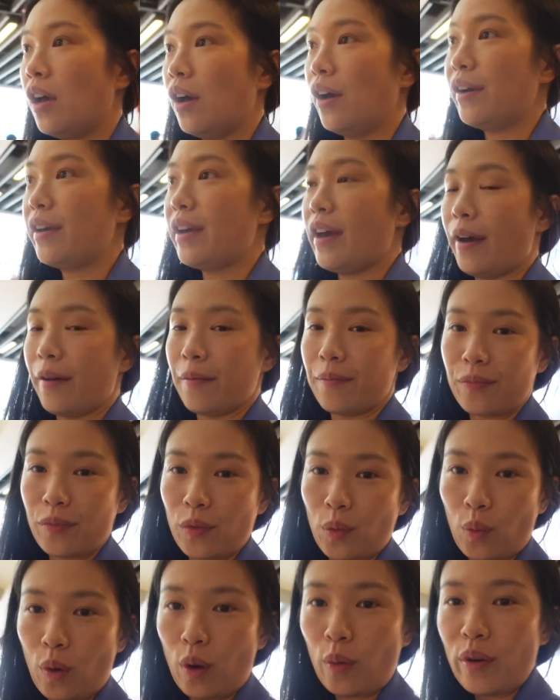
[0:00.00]
Okay,
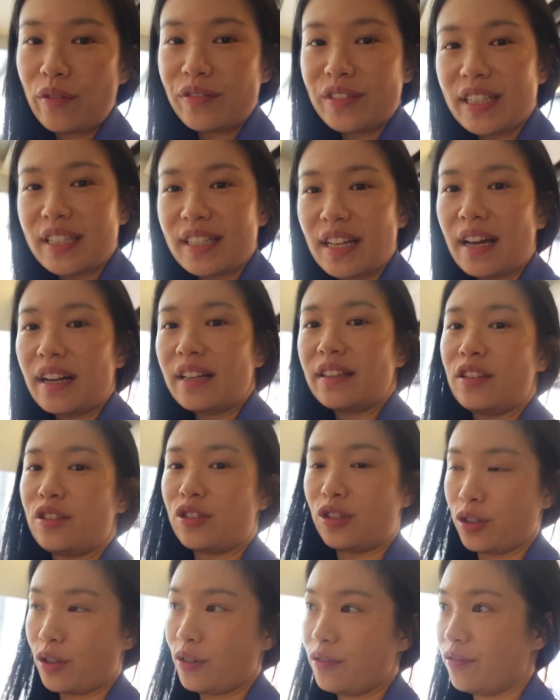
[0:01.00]
what we've decided to
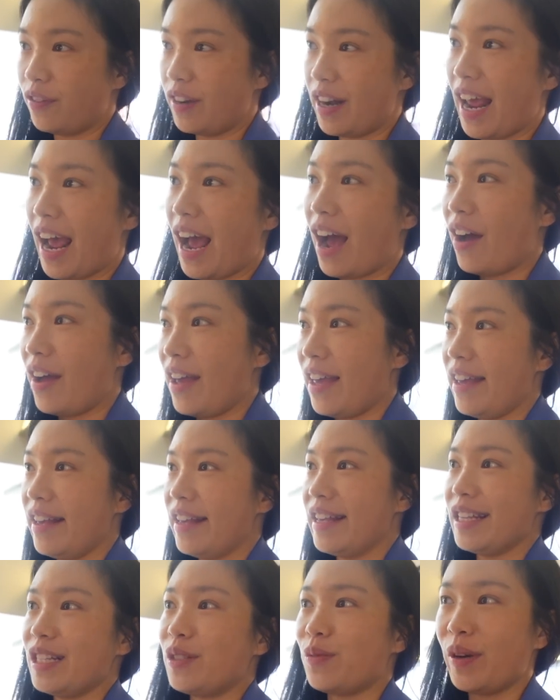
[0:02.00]
do for now
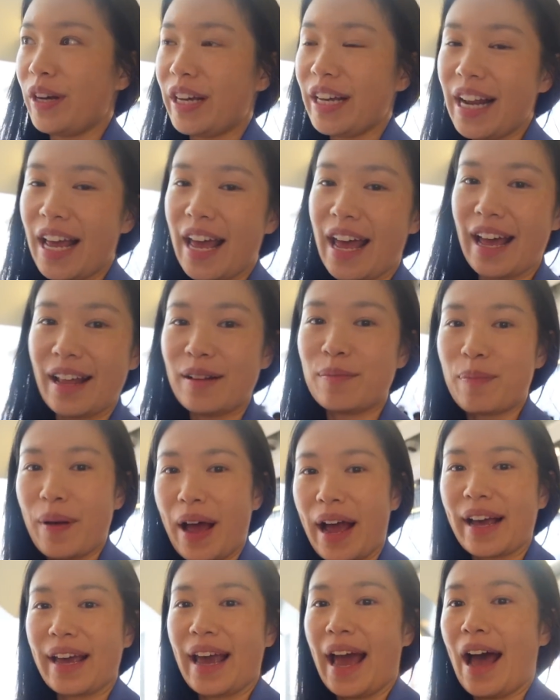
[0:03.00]
is we're gonna head
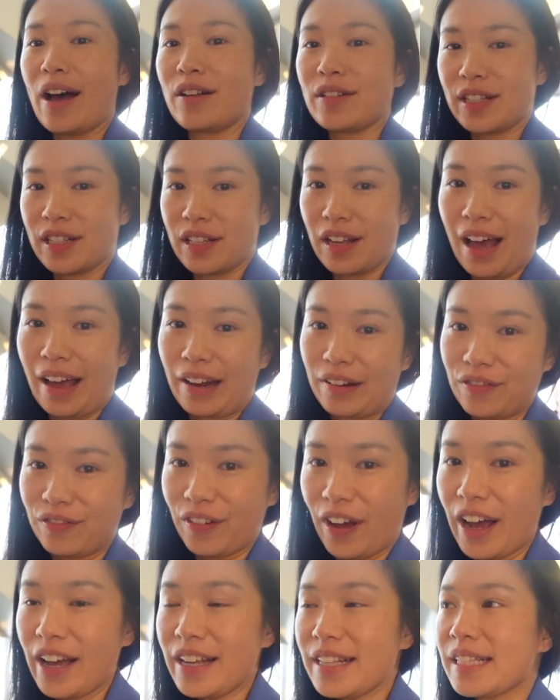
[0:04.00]
back outside
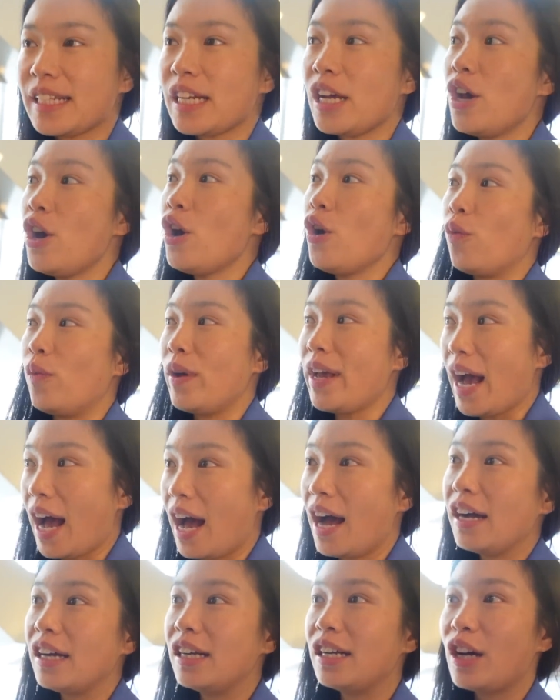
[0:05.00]
first. We
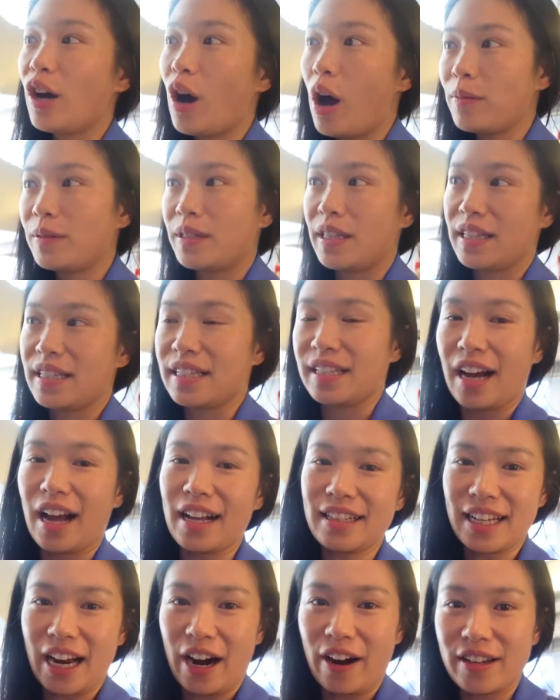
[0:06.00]
are gonna go up to the
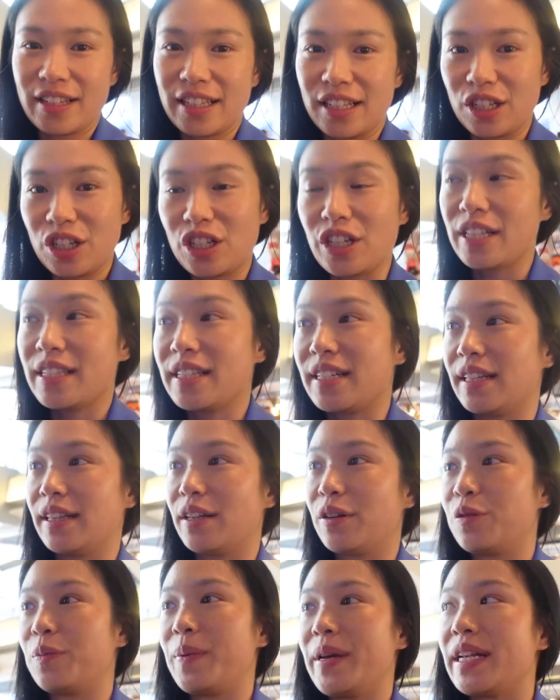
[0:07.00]
Sky Terrace in just a
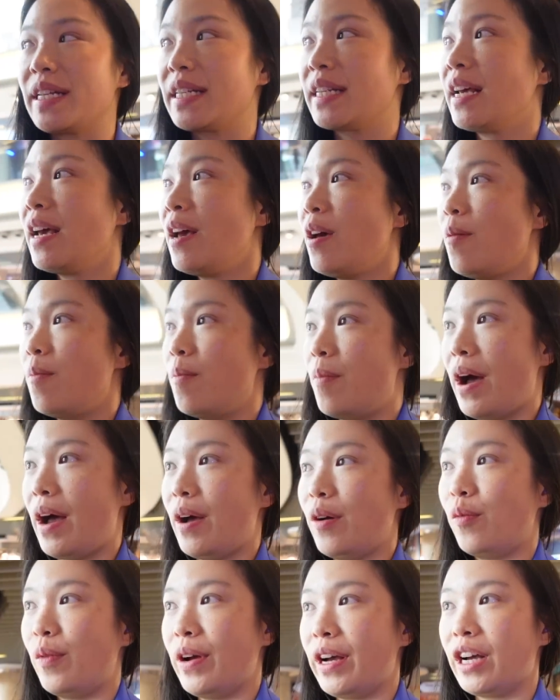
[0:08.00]
little bit,
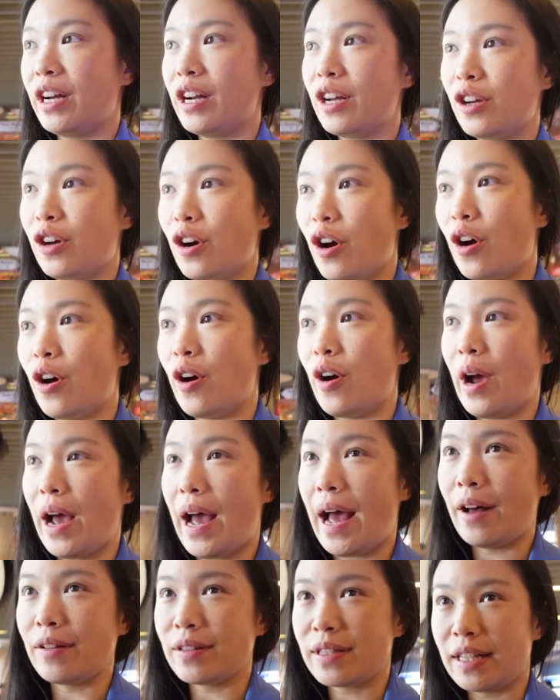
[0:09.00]
but we're gonna go
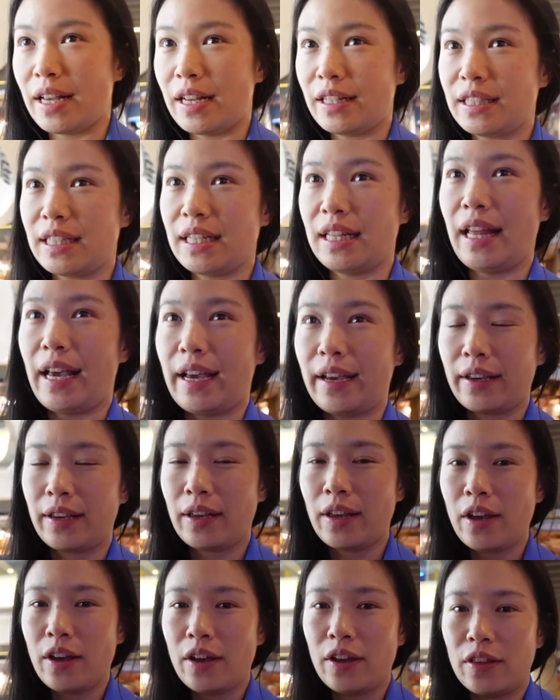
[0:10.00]
outside to like
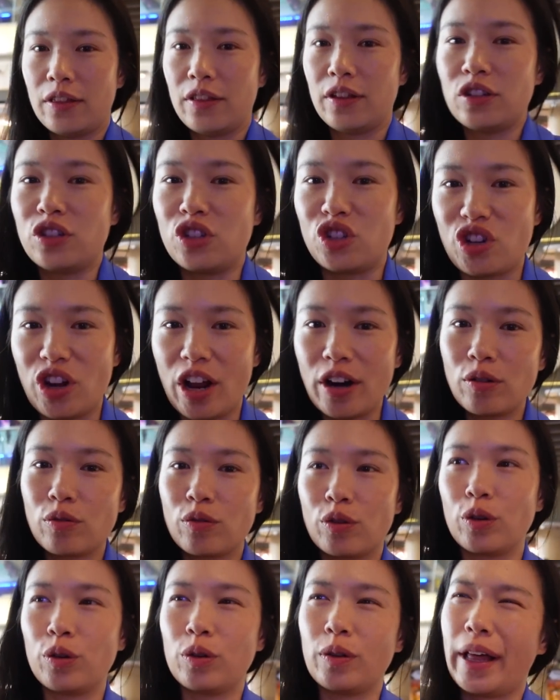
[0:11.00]
the
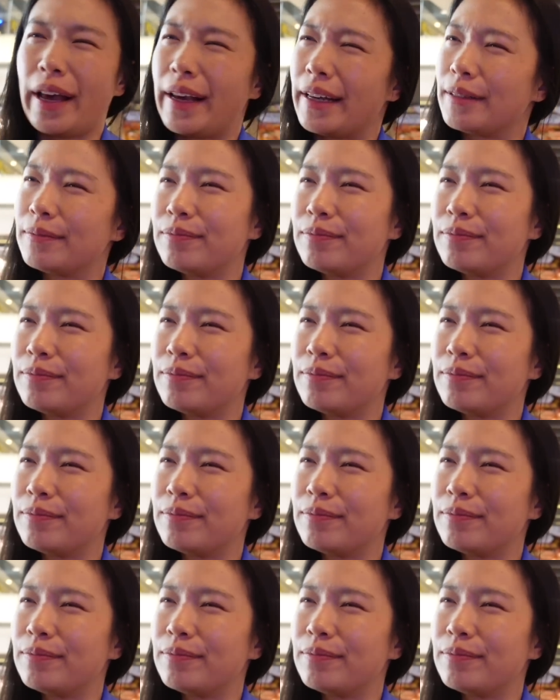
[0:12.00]
general, like,